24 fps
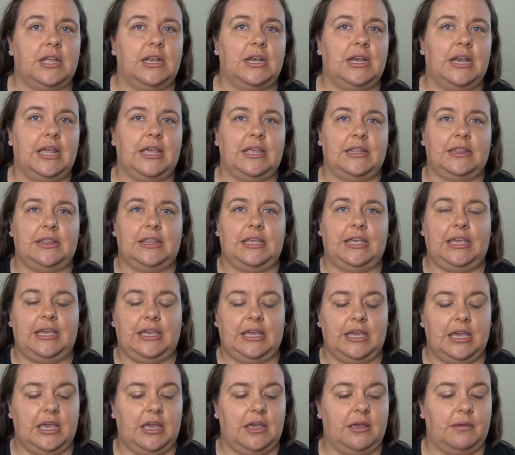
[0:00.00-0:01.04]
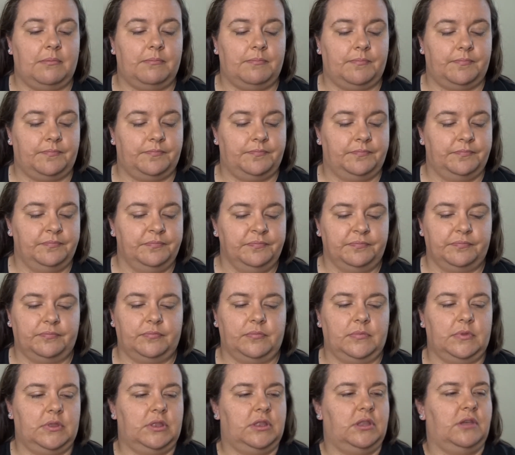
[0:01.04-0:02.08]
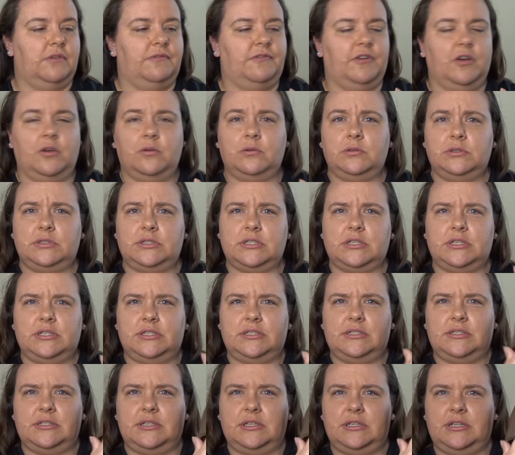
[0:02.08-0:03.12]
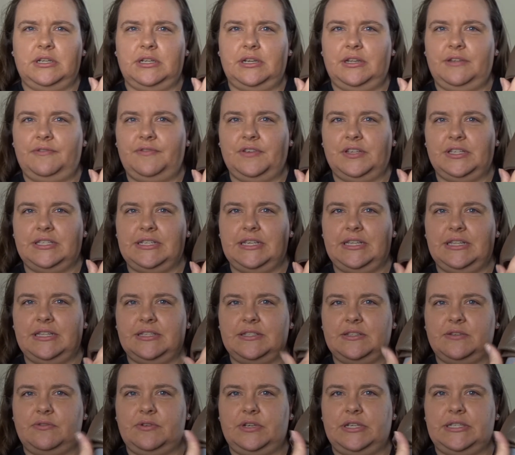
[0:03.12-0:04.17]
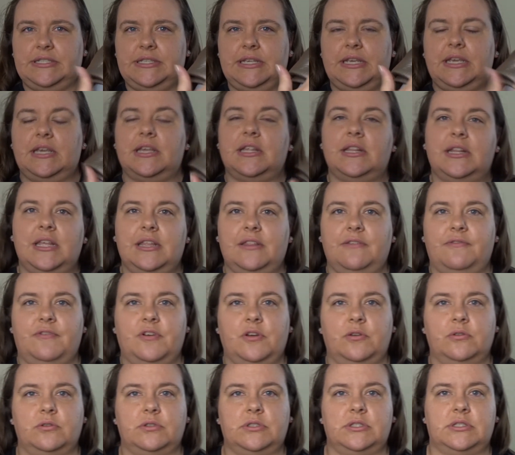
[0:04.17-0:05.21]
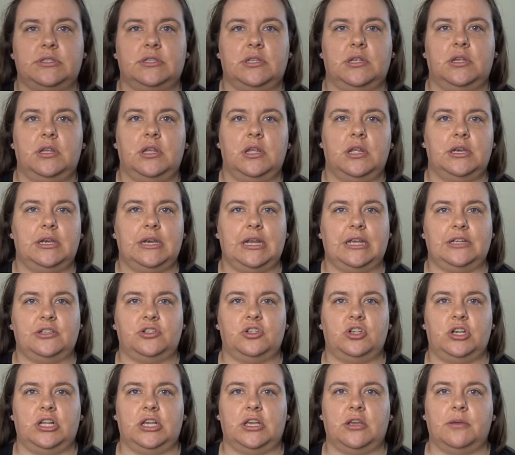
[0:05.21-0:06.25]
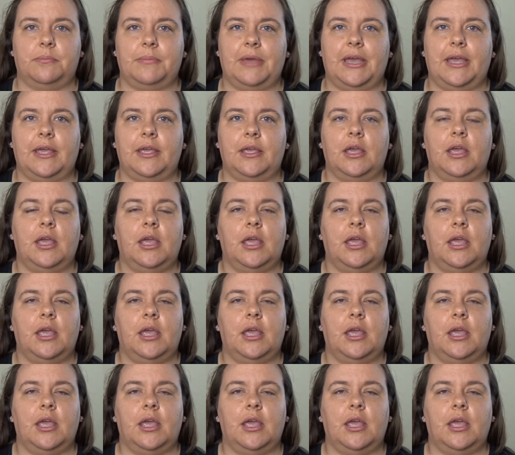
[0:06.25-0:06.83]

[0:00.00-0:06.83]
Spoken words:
Let the folds, because I don't know if you can see there's a crease here, let the folds naturally come out.